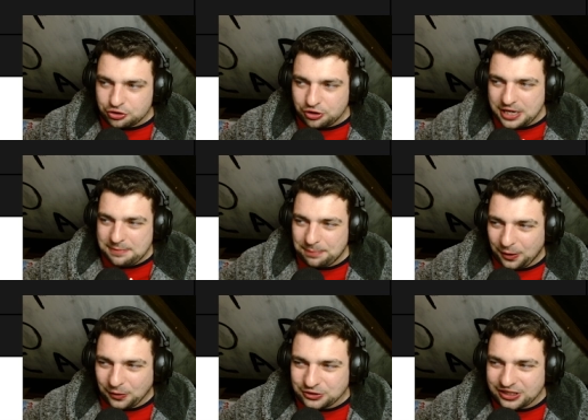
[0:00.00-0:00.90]
Street
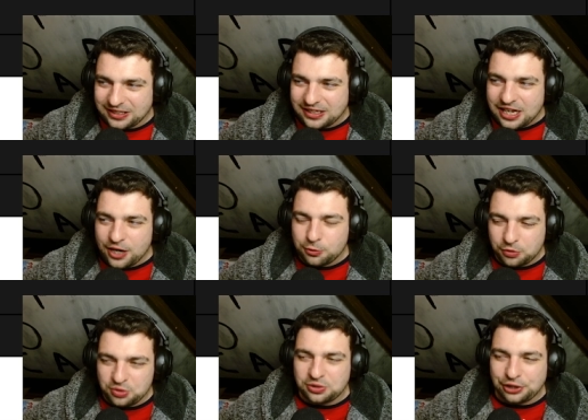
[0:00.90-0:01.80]
Porter, and
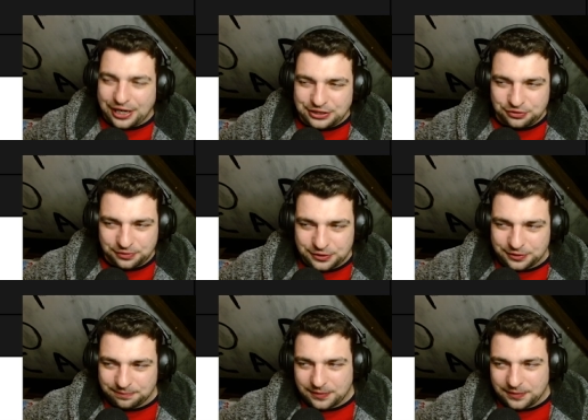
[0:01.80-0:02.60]
Ruth Langsford.